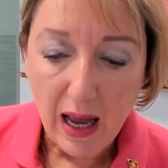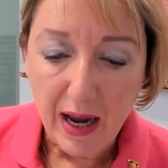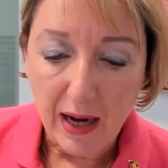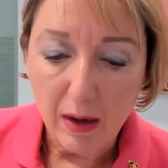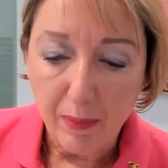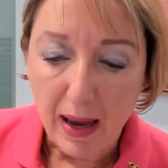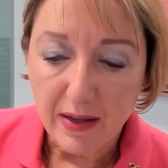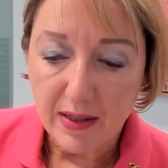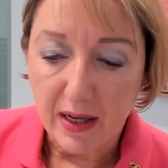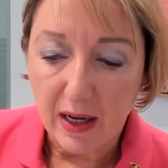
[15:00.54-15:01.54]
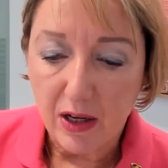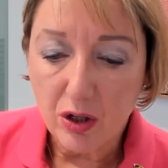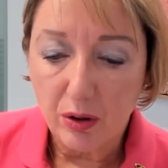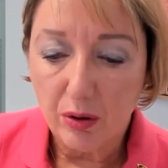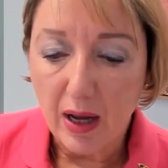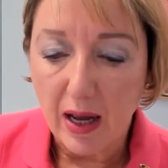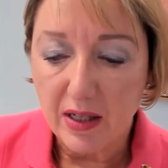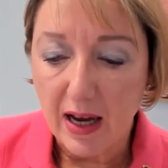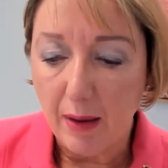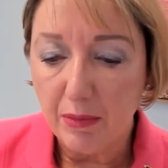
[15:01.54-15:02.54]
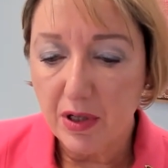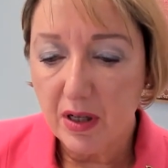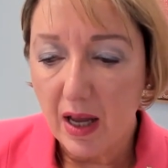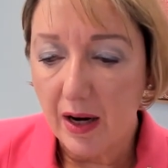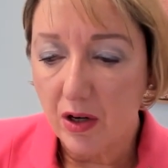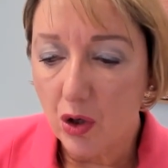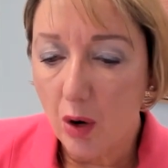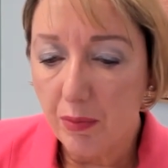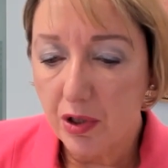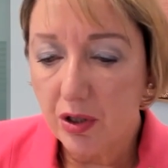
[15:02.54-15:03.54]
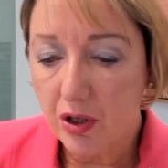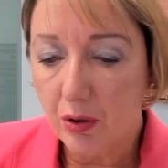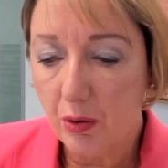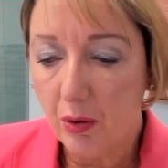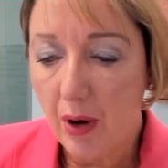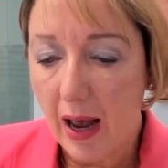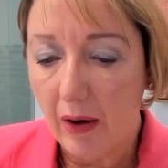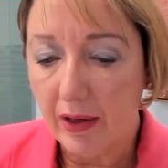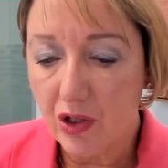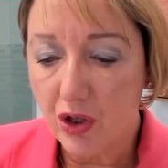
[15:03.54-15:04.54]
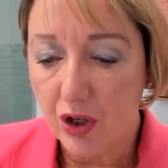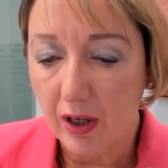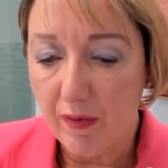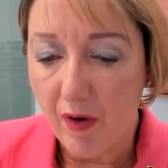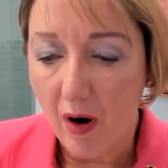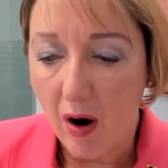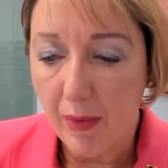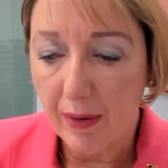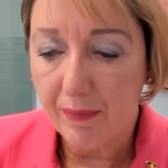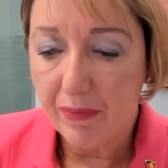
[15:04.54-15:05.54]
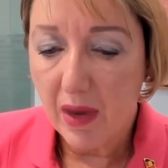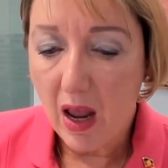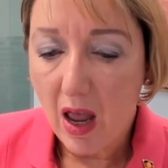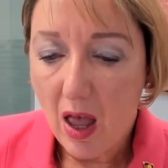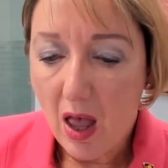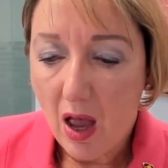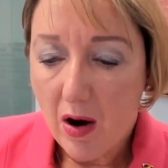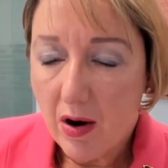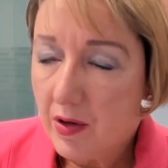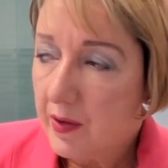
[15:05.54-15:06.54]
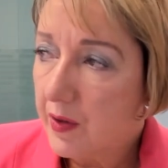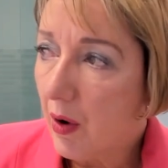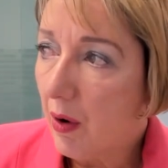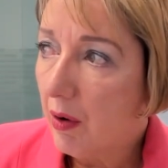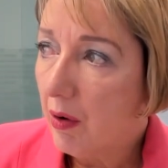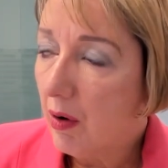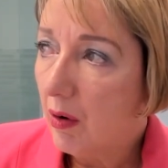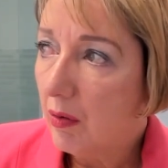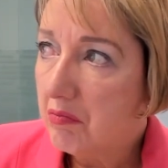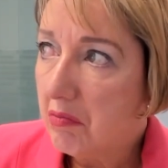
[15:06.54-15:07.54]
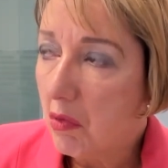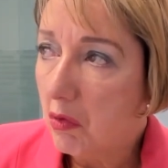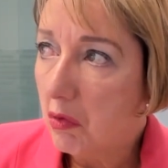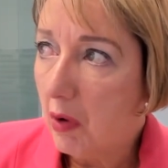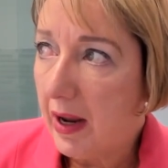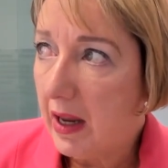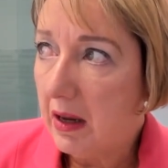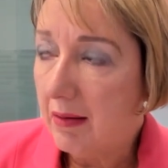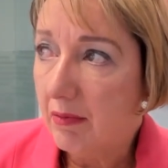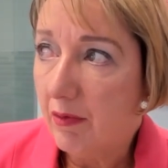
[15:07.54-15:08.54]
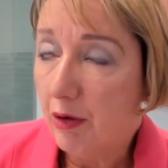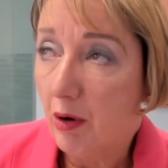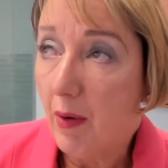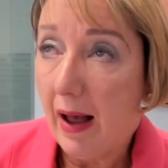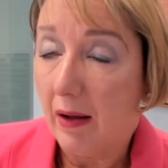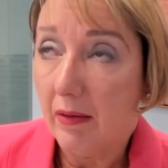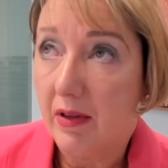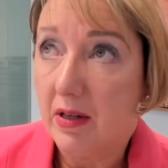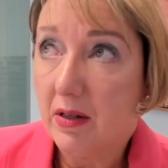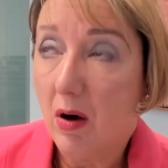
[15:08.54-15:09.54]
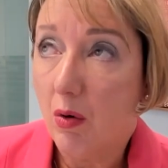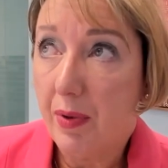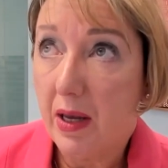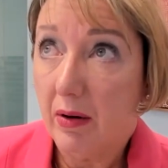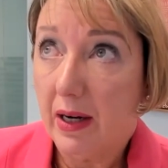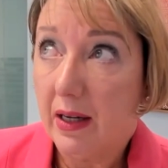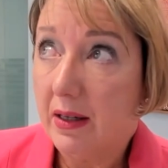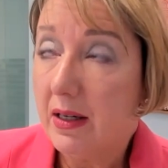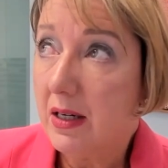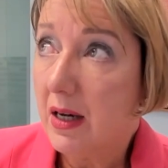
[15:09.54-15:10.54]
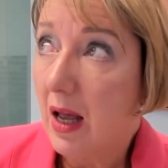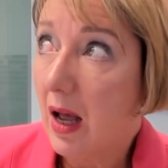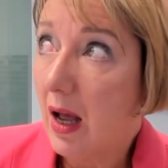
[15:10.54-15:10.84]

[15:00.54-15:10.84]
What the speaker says: and our capacity to adapt and adopt to our external environment. So we, throughout this whole period,